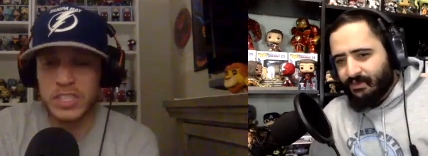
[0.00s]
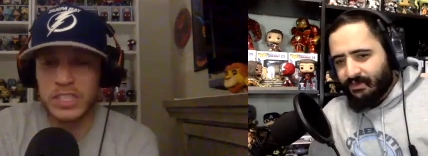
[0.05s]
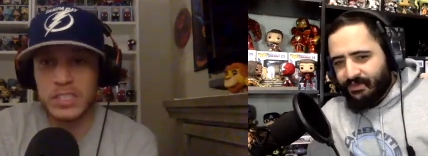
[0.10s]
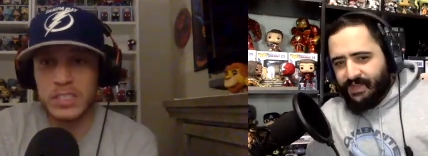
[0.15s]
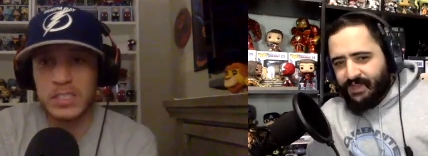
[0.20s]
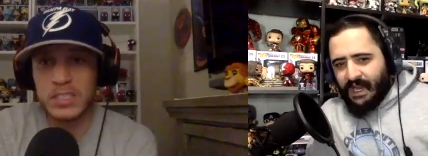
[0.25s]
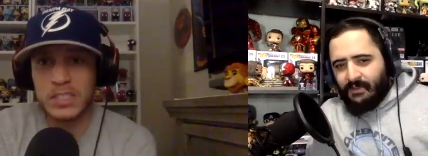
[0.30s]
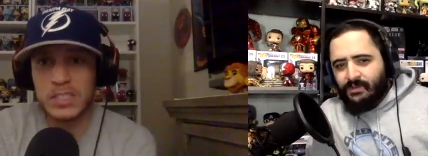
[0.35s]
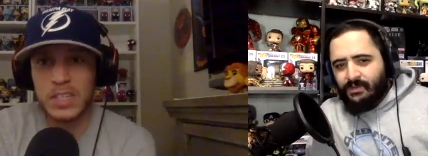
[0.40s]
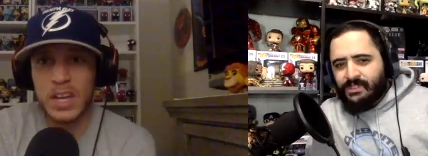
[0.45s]
Speaker 1: Vision.
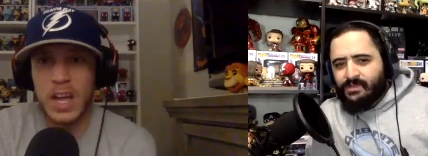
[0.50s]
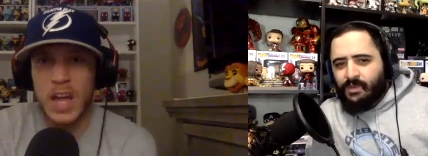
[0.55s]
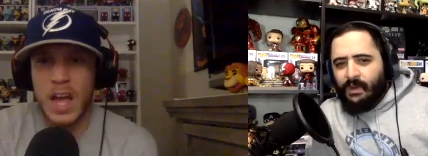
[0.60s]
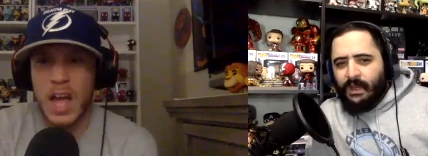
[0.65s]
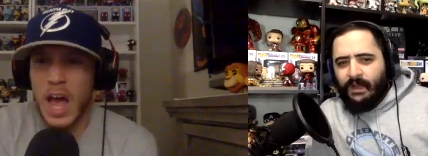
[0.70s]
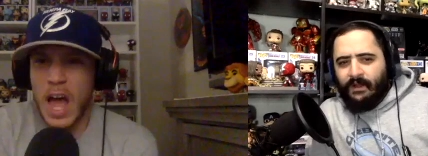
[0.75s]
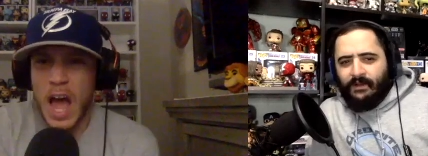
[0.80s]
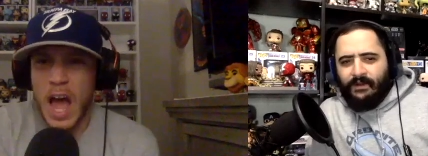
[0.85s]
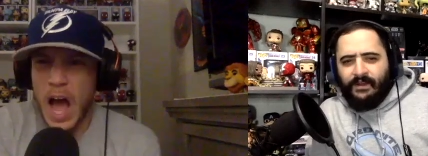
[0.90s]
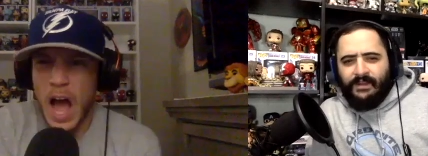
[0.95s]
That was
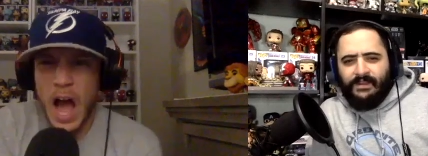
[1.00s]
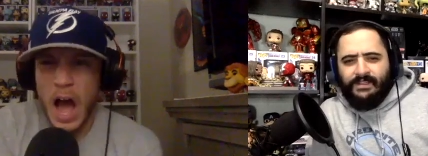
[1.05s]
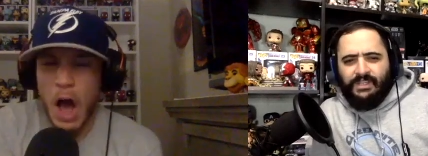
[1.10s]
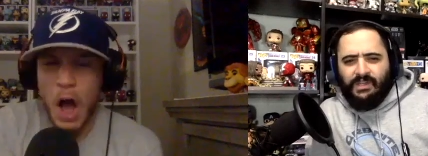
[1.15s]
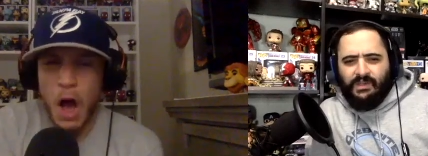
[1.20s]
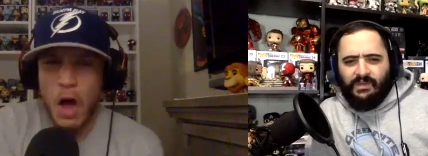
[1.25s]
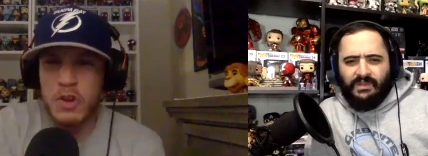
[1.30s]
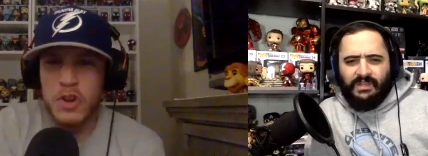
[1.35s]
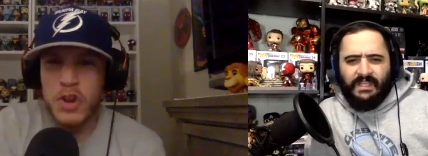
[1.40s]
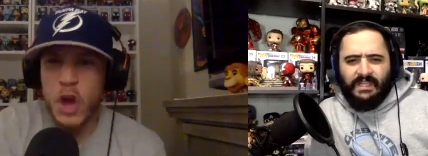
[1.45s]
weird.
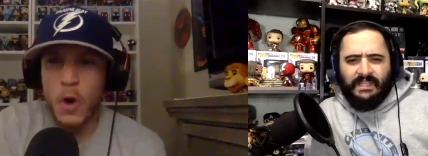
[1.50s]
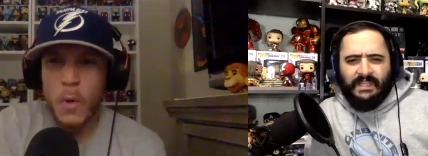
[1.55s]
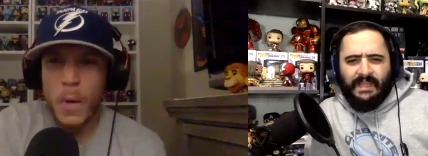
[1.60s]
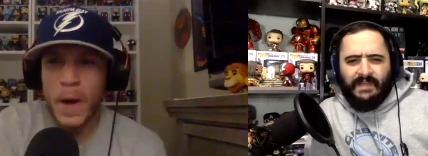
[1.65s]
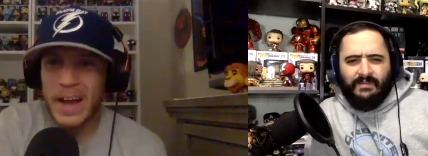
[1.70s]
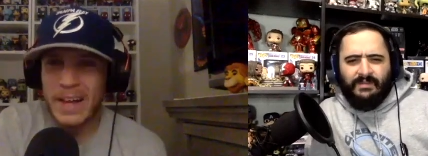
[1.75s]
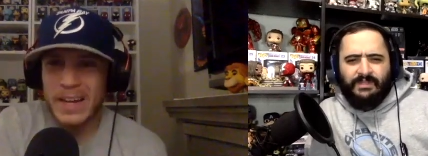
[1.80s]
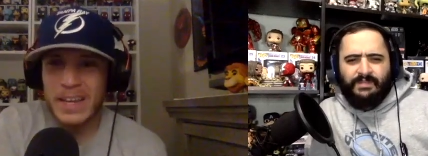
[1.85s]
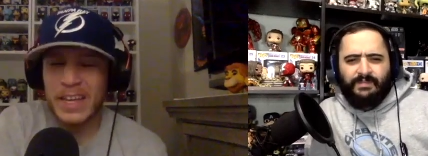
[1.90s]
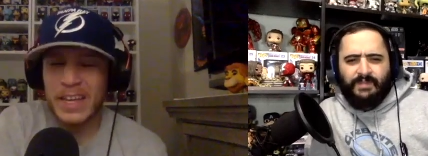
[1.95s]
Do you no
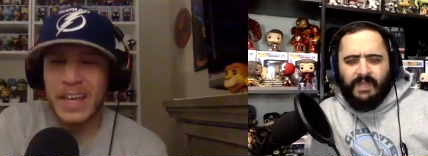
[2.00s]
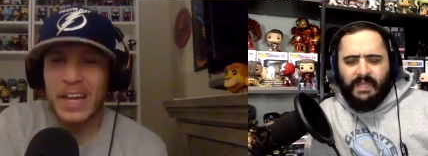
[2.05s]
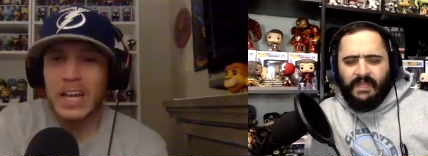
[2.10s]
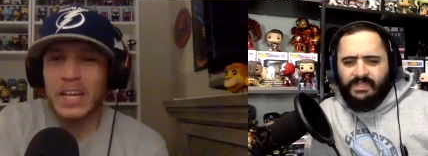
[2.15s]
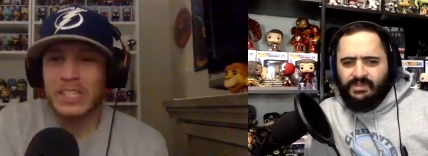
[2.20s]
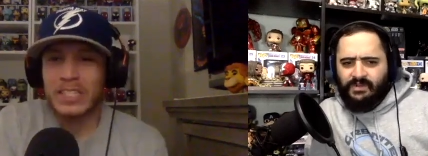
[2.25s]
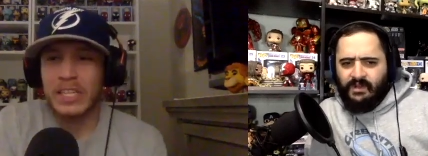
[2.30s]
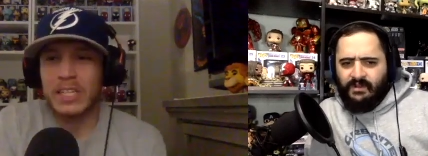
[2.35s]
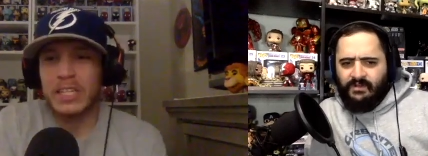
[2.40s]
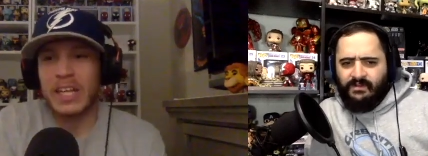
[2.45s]
idea?
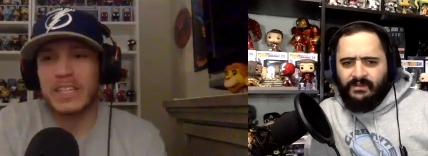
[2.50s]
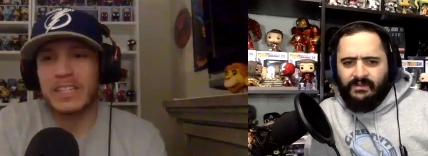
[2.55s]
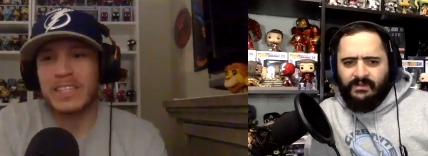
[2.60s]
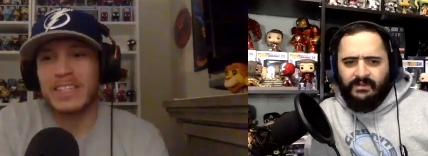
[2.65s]
Did